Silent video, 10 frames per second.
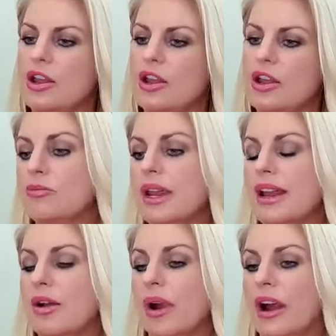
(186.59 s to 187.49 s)
You're in
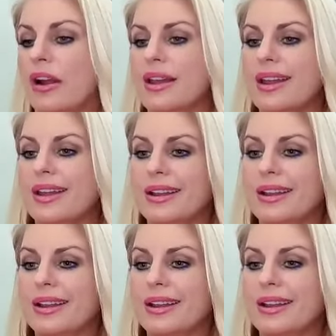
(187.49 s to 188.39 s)
social media where,
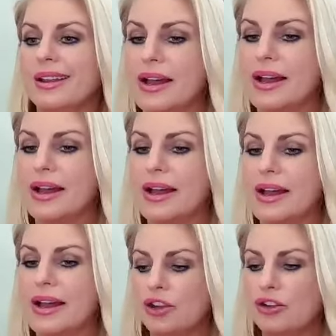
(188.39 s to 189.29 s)
guess what, guys?
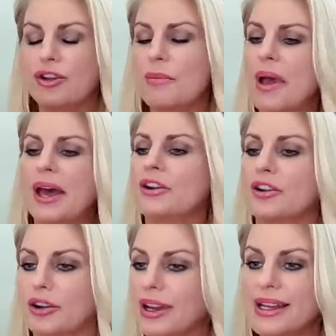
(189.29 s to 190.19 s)
Your
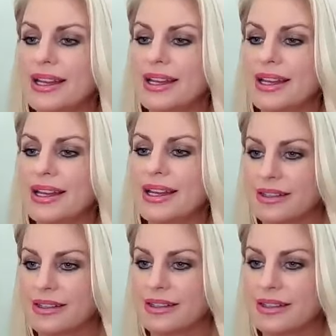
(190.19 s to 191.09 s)
competitor isn't
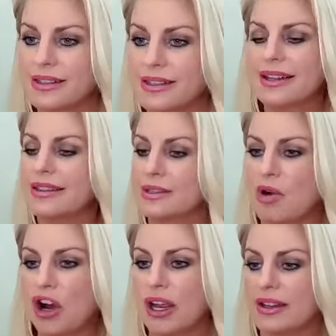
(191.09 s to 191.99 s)
hitting this
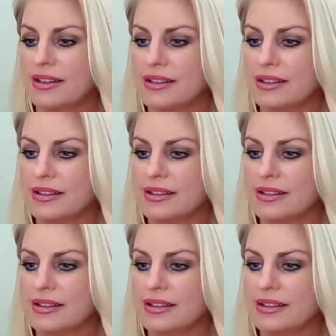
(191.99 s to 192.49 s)
market.